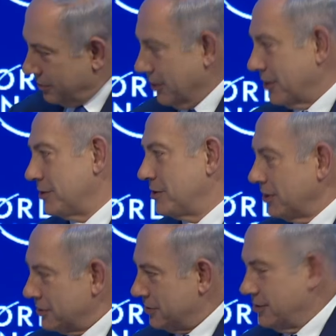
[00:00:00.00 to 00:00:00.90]
dig the
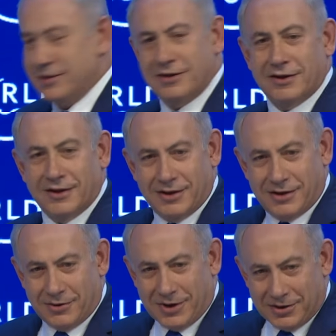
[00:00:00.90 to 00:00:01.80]
ditch
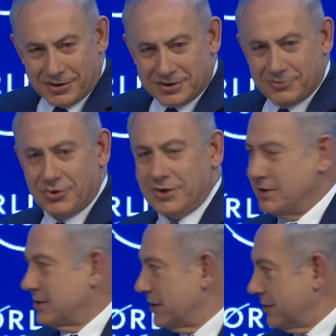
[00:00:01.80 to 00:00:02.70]
around the
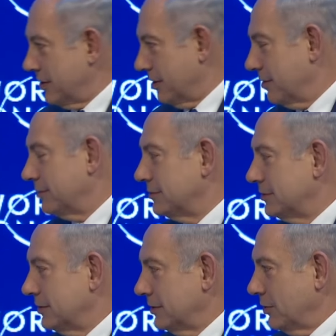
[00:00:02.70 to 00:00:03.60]
trees and uh,
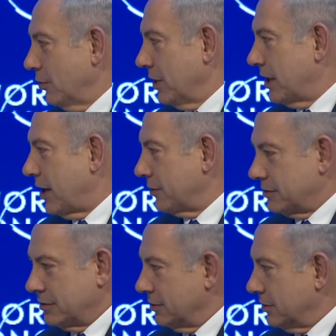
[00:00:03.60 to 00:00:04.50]
weed
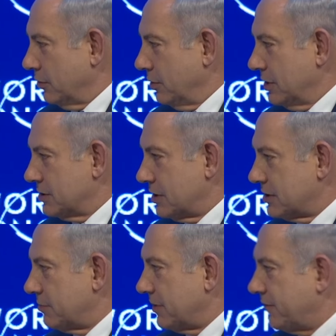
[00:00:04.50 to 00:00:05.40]
out the weeds. And I
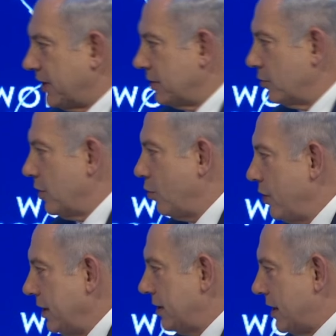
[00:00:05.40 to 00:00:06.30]
said, But Father, we
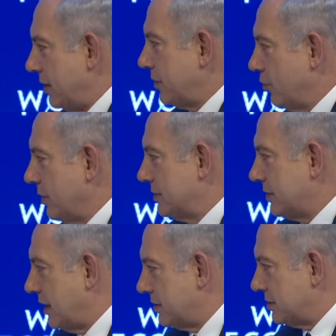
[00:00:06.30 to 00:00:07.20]
weeded out the
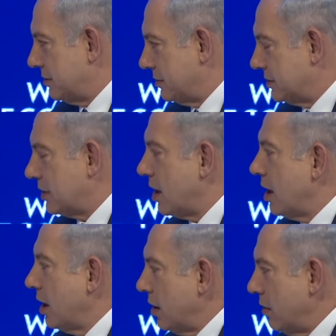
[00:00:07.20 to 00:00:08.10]
weeds last year. He said,
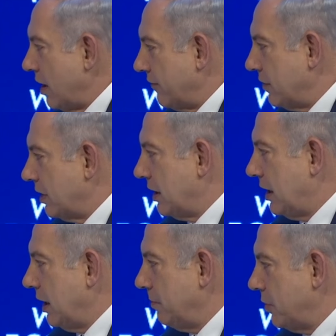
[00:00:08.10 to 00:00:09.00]
You have to
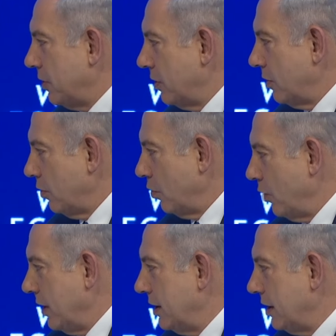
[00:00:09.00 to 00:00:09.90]
keep
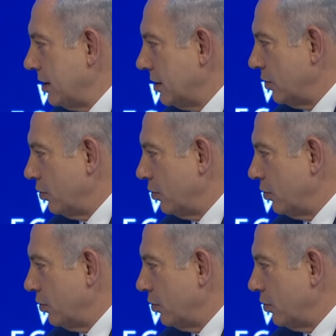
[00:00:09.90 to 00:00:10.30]
weeding the